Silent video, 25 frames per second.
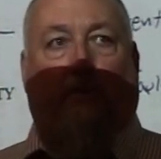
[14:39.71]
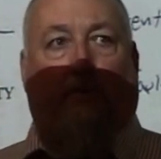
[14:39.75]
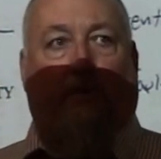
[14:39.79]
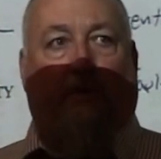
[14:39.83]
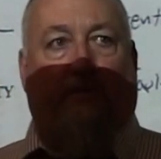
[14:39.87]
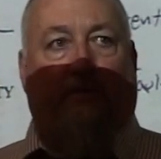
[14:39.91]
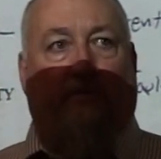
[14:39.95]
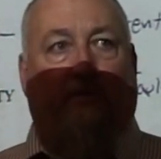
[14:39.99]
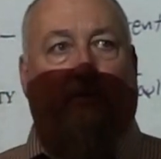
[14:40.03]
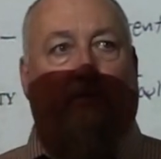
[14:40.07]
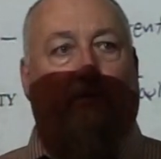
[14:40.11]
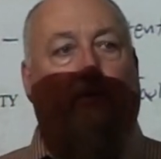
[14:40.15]
or
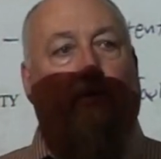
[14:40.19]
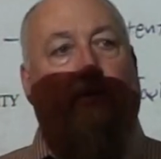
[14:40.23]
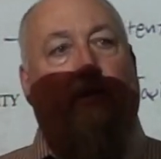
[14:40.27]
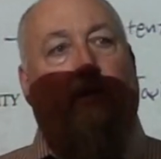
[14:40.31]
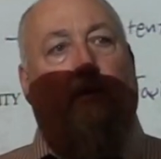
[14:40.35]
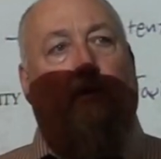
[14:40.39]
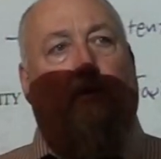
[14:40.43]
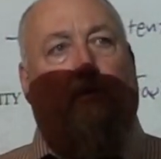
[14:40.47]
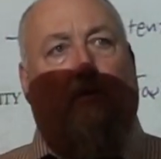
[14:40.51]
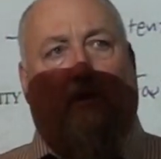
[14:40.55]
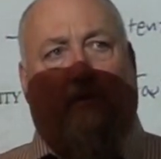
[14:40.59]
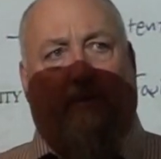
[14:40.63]
a
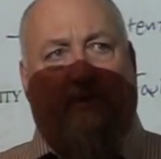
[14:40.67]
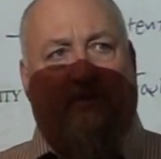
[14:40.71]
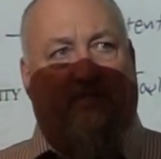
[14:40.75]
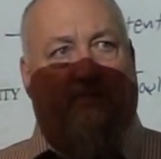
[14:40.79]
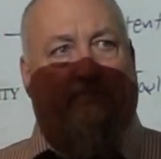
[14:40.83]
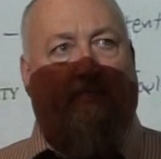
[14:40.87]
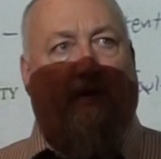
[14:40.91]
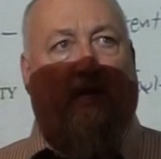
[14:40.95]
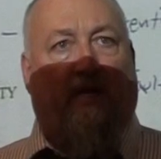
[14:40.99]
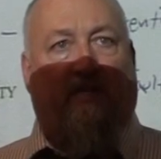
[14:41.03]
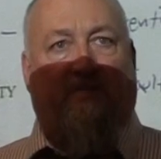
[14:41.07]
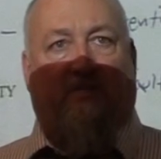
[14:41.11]
duty or a
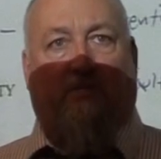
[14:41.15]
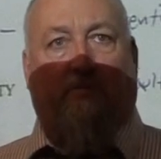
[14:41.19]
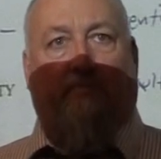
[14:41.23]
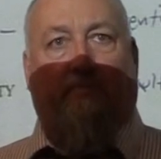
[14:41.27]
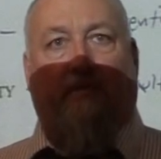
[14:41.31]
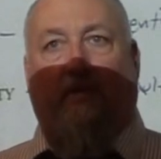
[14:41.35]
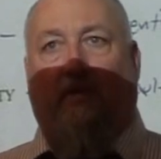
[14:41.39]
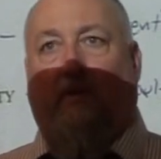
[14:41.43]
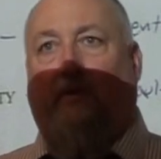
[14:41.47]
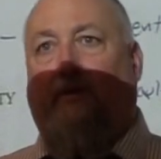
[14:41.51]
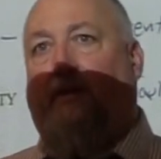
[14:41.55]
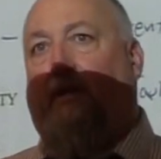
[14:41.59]

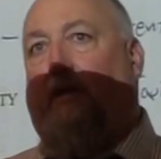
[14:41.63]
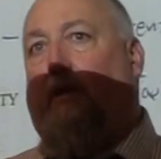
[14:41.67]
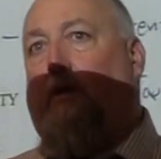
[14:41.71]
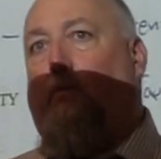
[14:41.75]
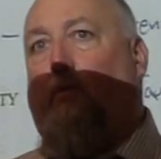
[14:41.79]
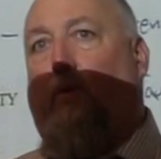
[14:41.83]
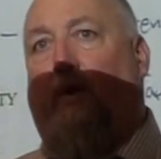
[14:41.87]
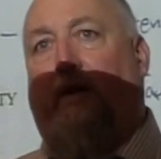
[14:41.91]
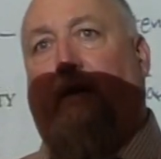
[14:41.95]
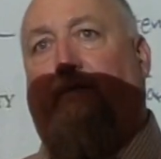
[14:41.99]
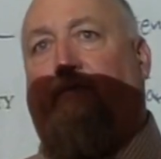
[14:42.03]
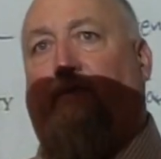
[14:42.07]
responsibility,
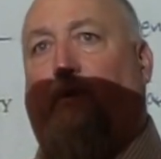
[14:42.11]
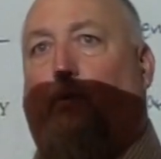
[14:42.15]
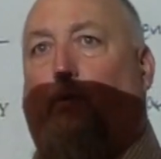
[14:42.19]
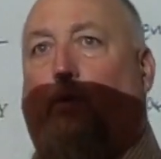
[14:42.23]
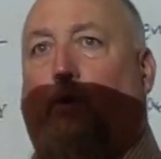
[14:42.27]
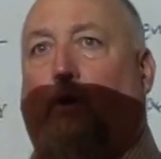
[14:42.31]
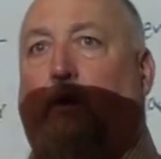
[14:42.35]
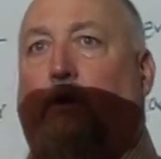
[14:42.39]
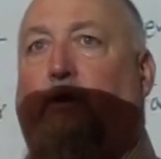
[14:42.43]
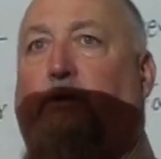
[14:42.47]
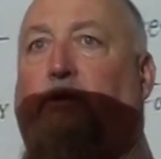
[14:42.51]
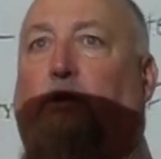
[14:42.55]
whatever
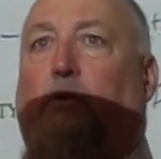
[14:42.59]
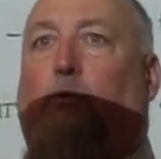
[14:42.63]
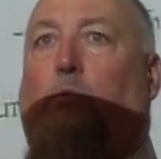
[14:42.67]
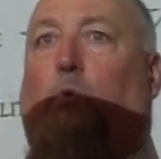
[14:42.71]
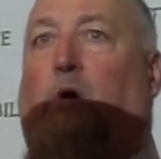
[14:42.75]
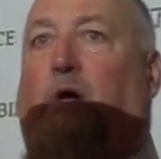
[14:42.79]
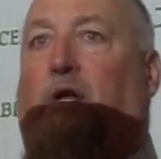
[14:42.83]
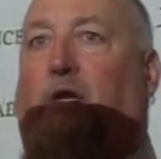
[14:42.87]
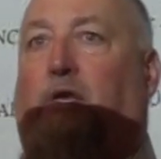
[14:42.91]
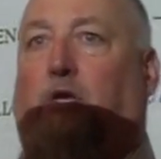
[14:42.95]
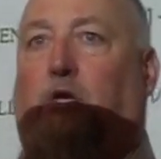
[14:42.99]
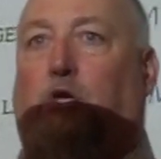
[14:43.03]
word you
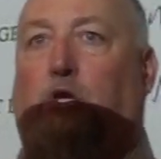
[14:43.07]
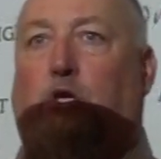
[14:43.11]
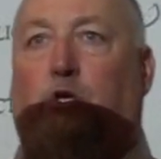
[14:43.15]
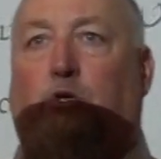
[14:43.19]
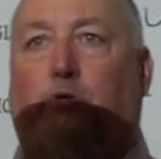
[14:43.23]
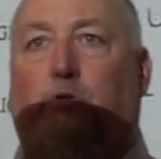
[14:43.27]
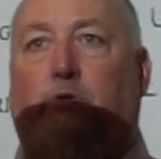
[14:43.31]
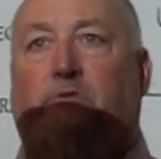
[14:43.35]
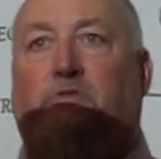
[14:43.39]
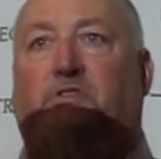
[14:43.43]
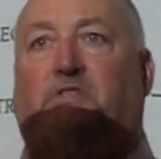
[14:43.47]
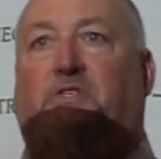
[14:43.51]
want to
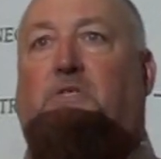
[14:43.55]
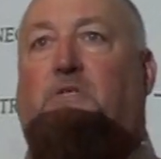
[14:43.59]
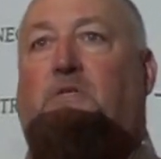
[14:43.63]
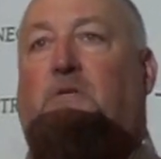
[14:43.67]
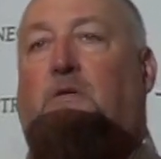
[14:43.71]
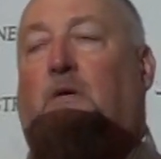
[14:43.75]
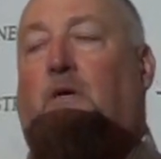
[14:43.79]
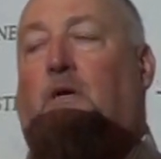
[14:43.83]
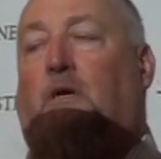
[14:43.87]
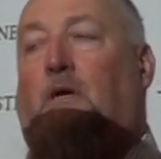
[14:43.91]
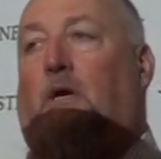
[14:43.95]
use,